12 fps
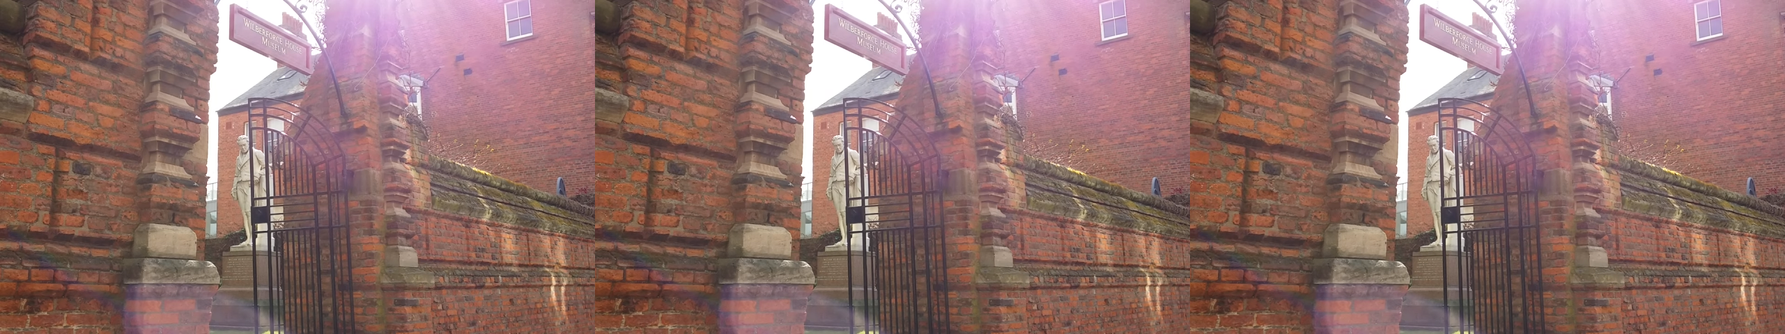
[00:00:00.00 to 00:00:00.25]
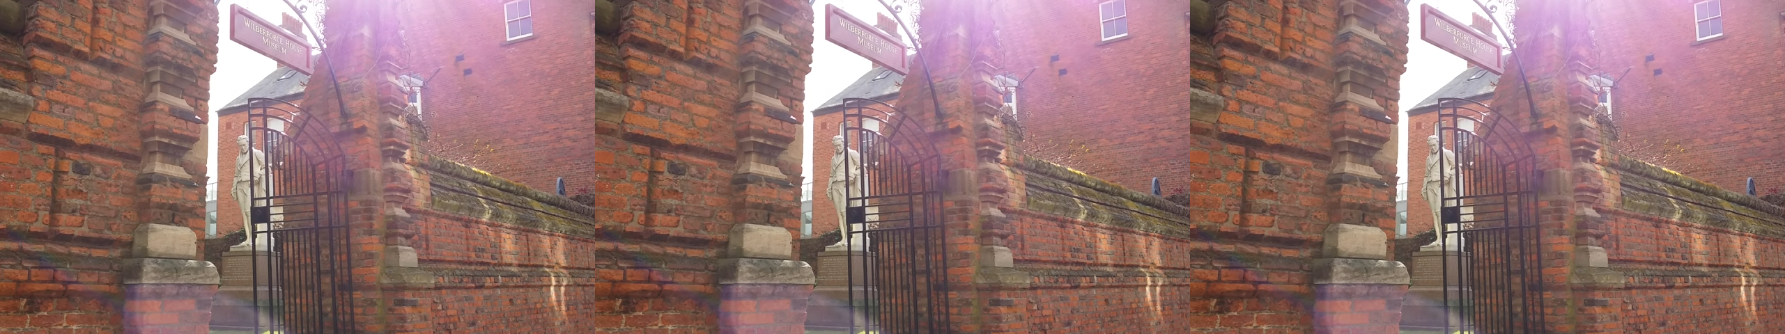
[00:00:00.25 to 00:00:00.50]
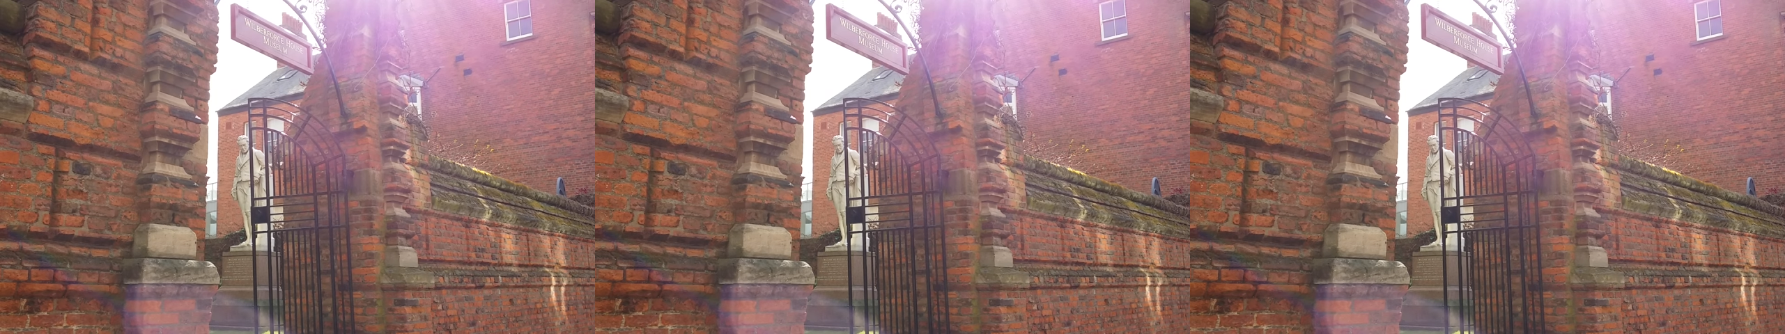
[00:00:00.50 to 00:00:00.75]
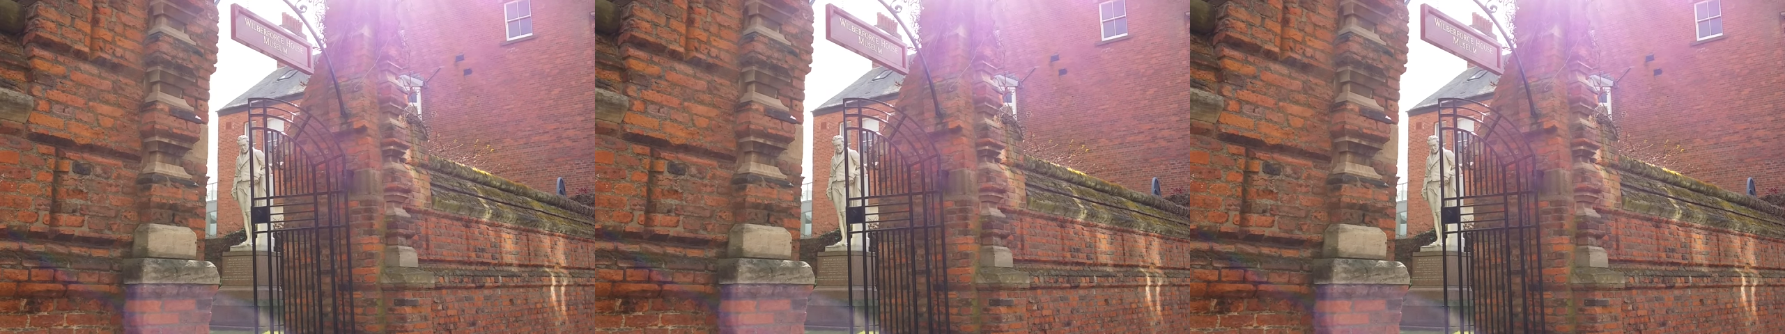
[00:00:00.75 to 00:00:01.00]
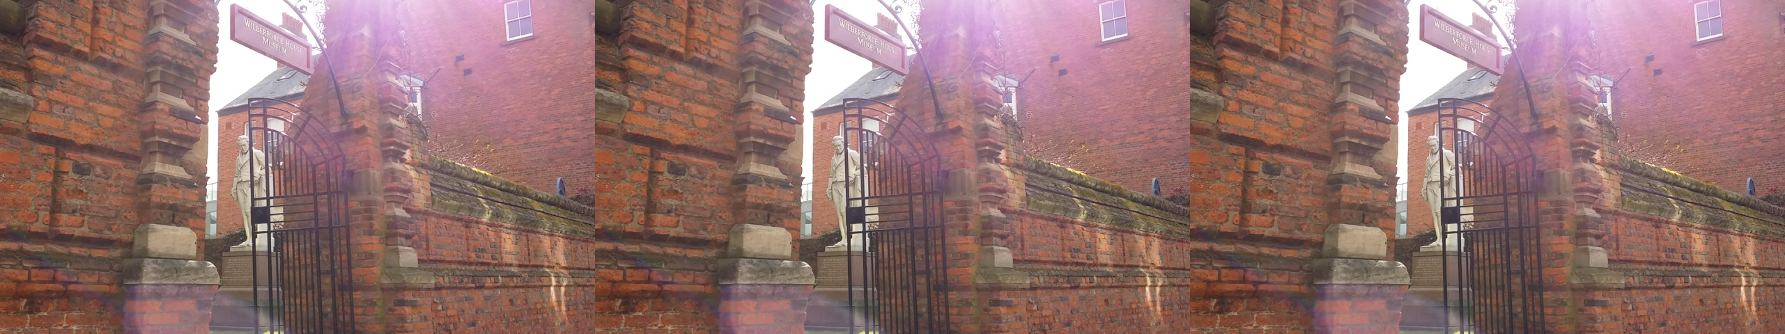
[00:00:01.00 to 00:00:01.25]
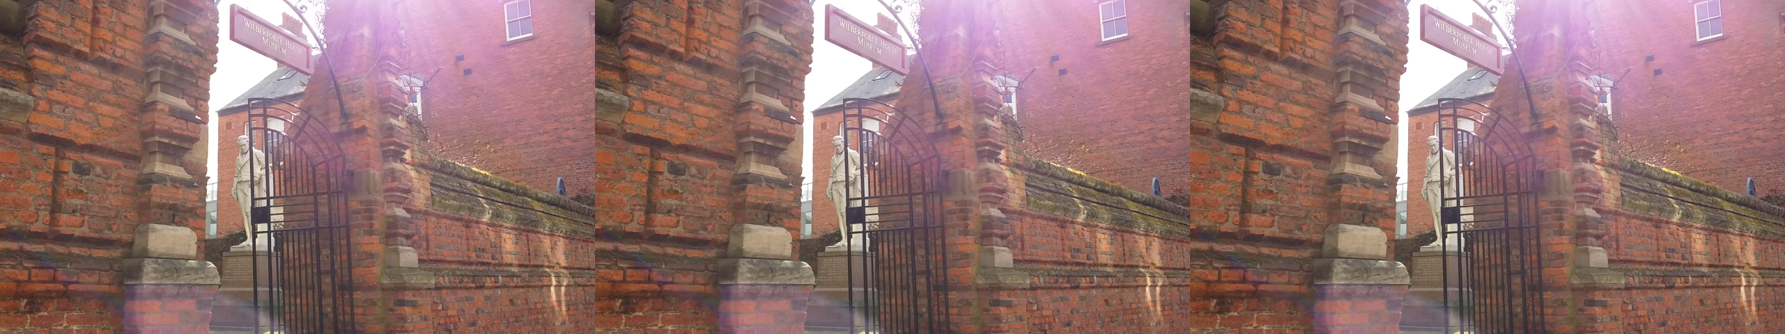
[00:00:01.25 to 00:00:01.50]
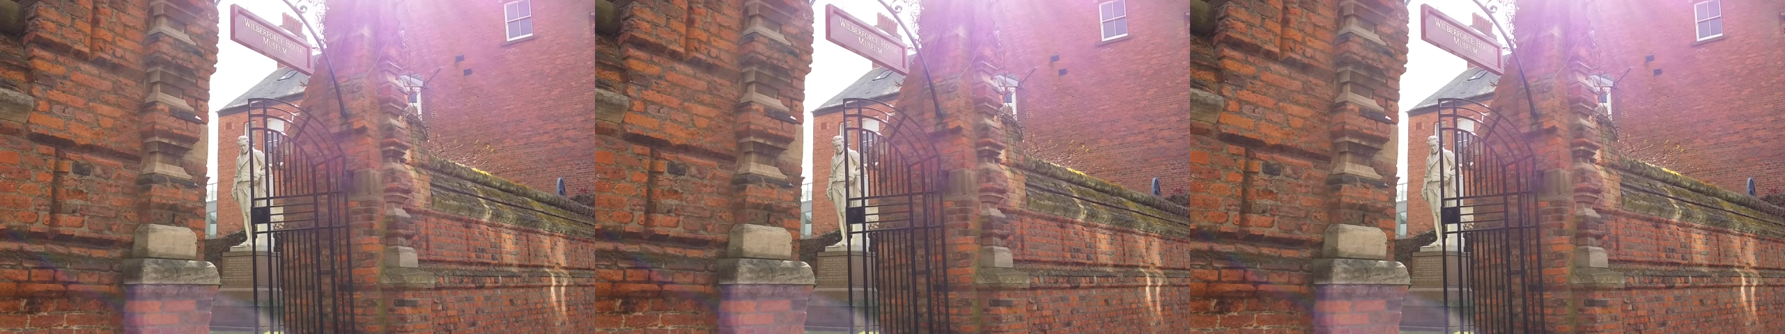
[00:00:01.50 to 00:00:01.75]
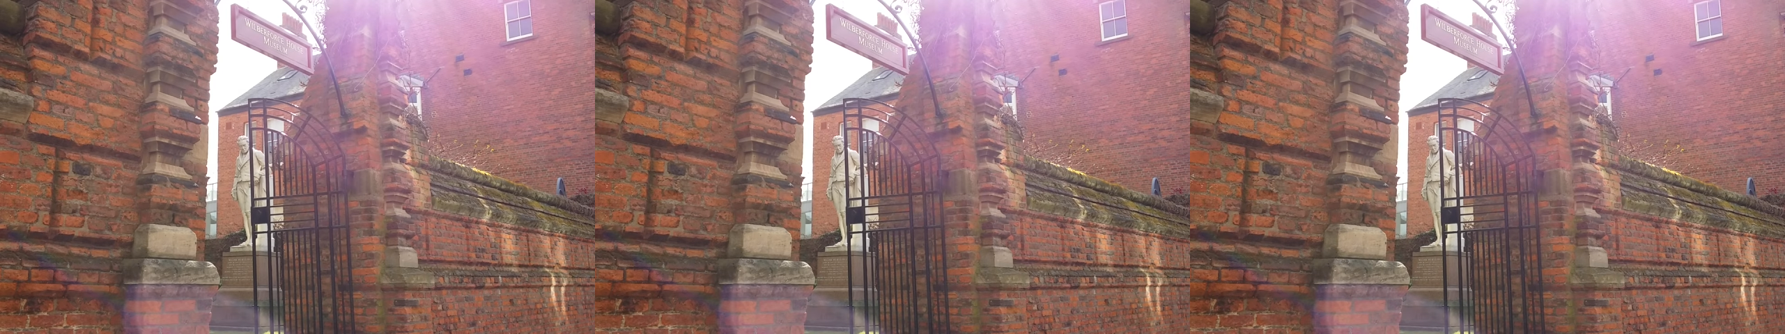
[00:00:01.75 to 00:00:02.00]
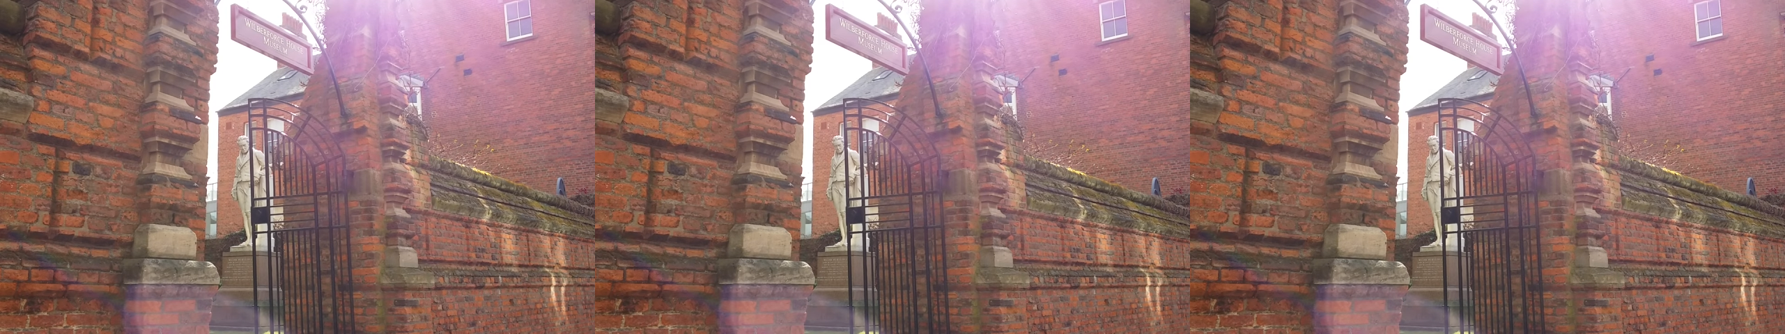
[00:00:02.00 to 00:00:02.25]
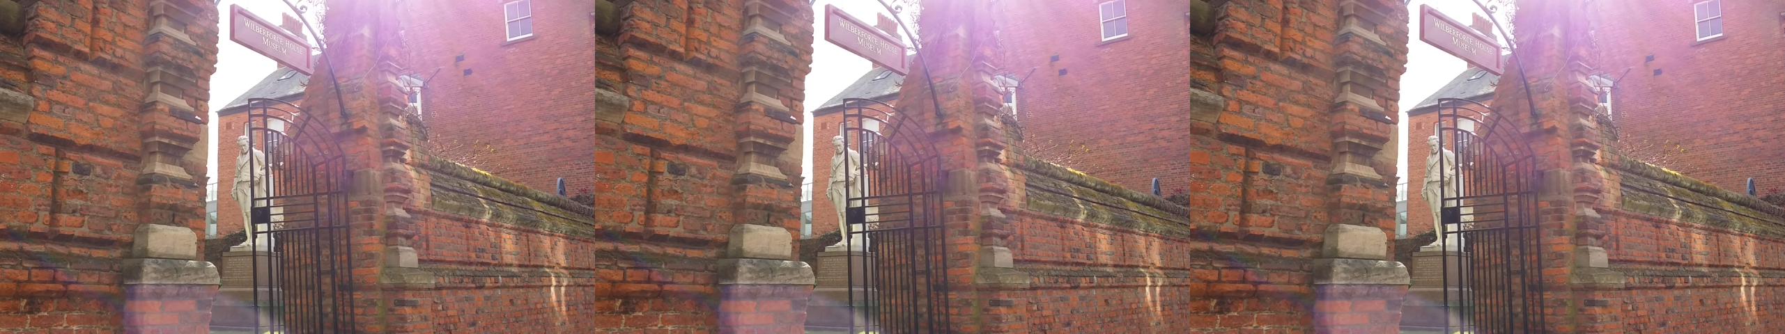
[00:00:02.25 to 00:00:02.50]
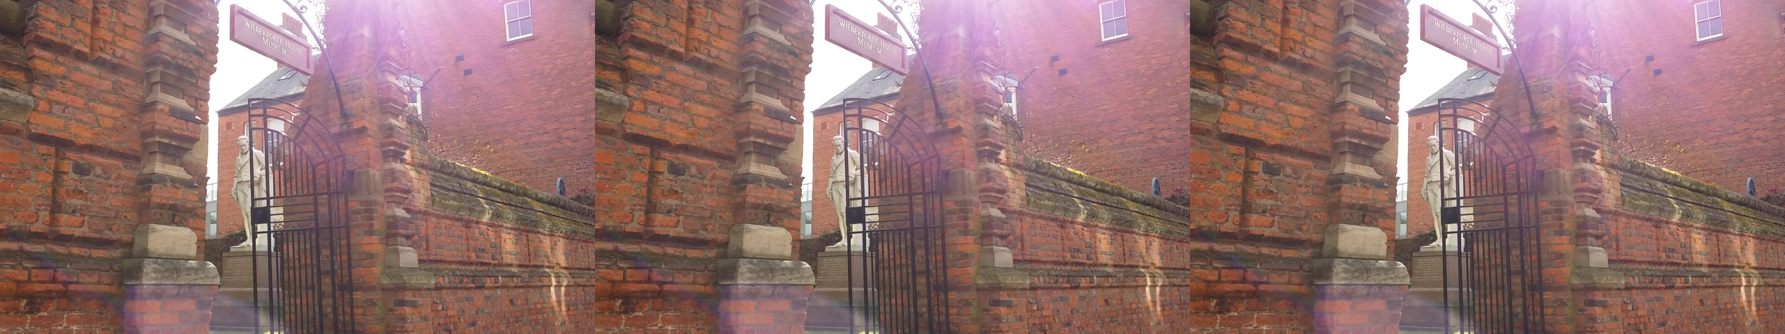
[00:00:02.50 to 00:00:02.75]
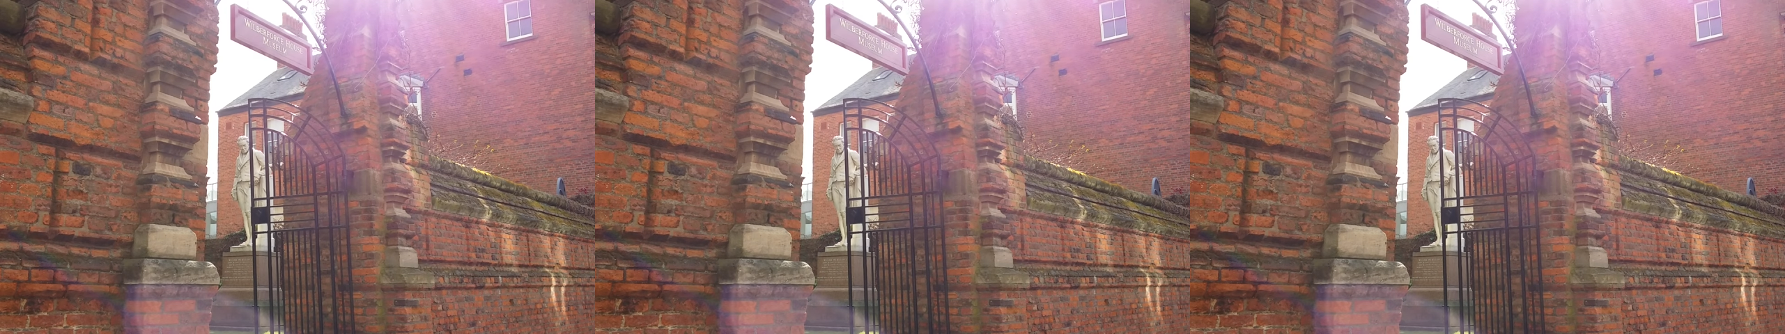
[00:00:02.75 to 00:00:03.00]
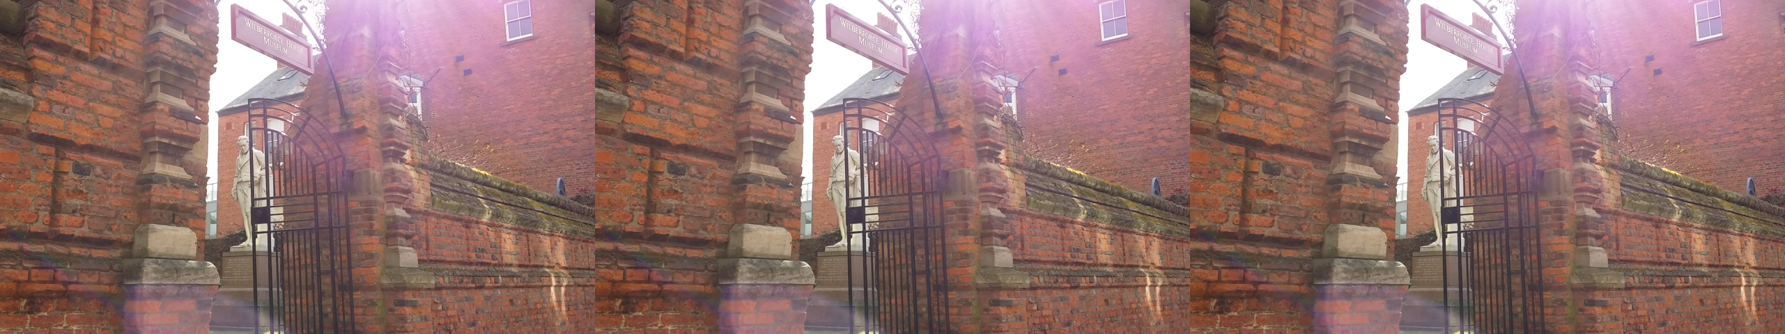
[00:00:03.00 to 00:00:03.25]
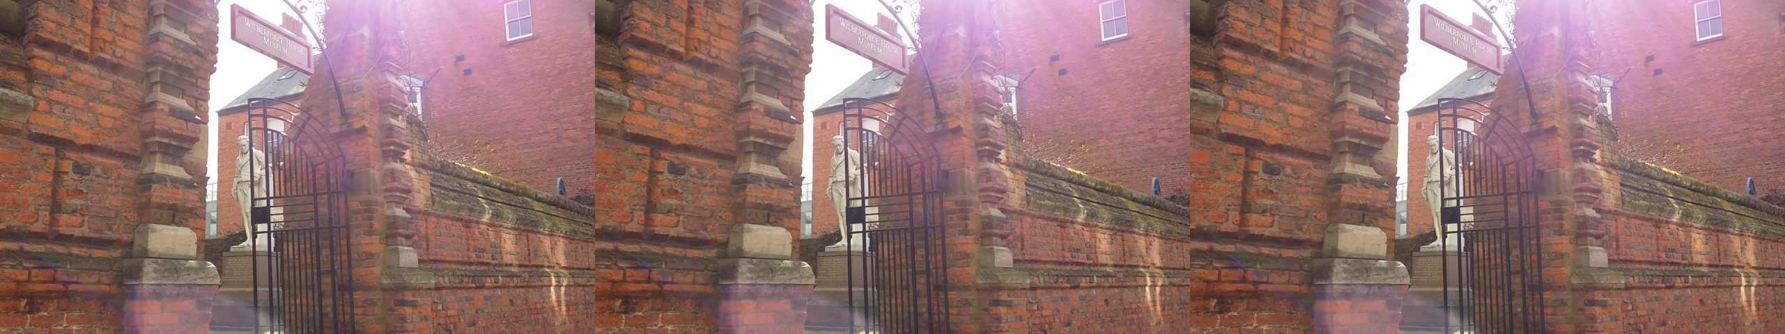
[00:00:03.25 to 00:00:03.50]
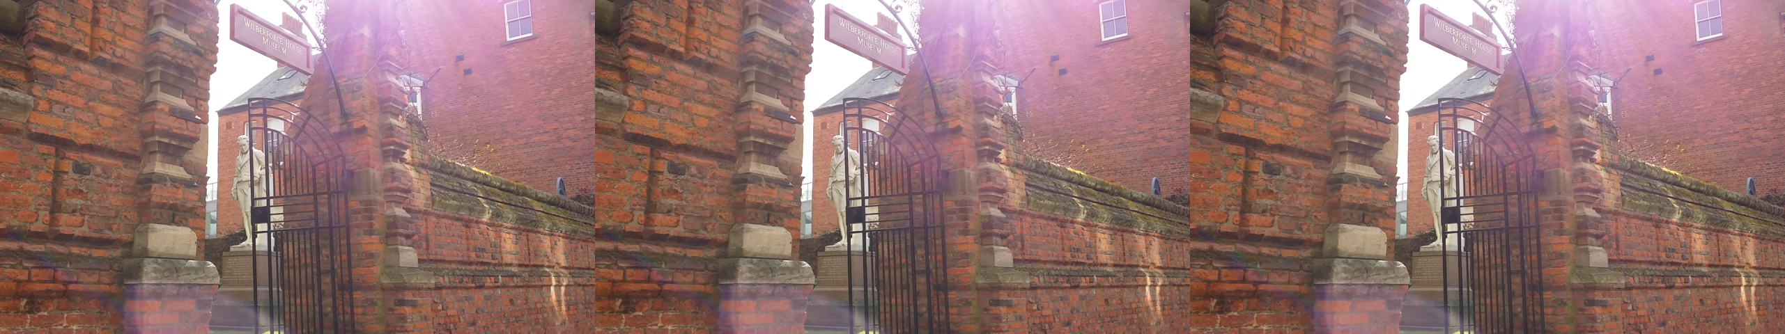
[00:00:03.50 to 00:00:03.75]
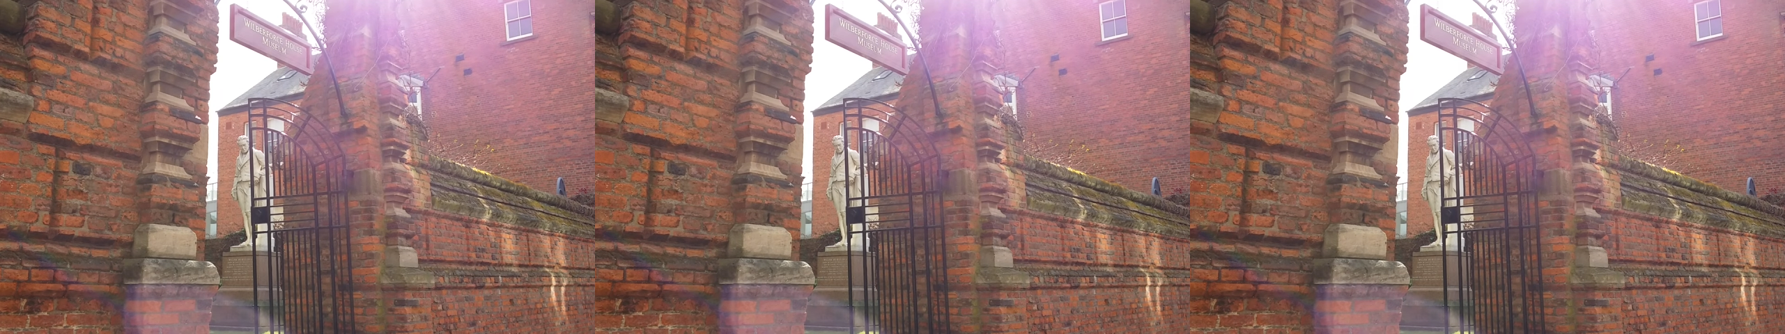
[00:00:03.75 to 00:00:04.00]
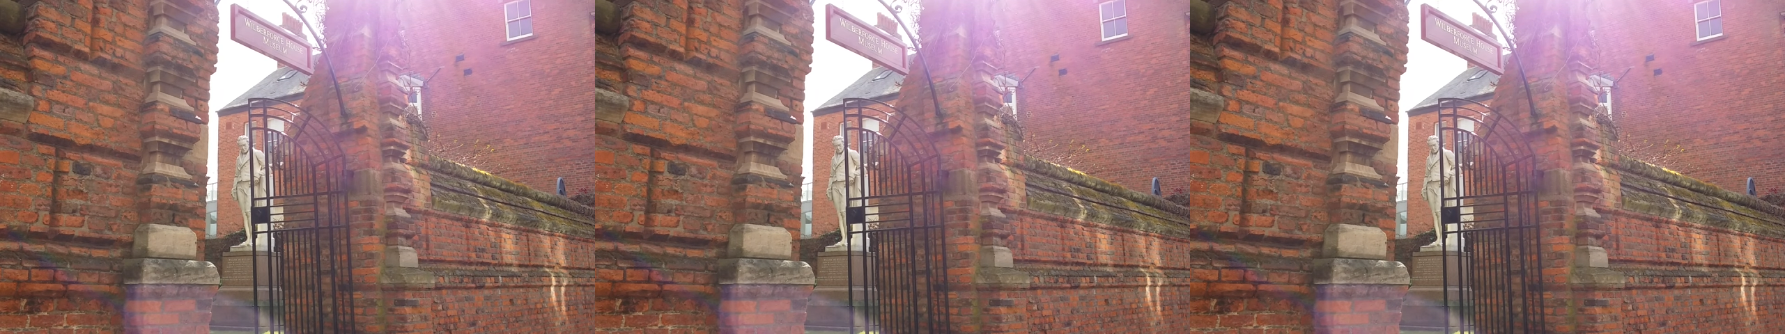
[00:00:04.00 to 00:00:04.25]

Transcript: Nobody's mouth can be seen.